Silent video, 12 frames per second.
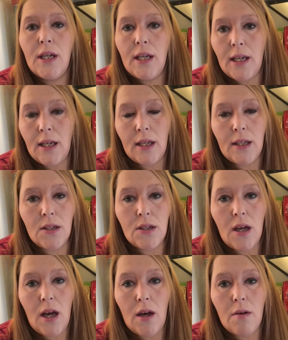and
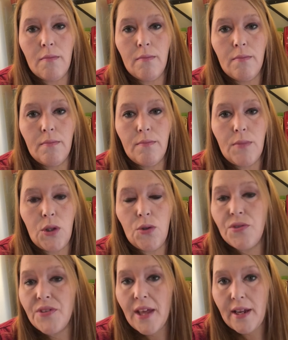
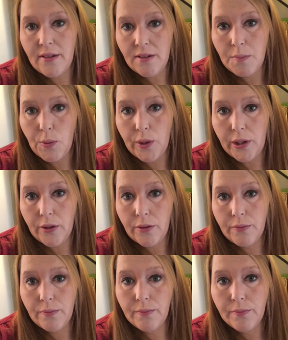use that as a pointer.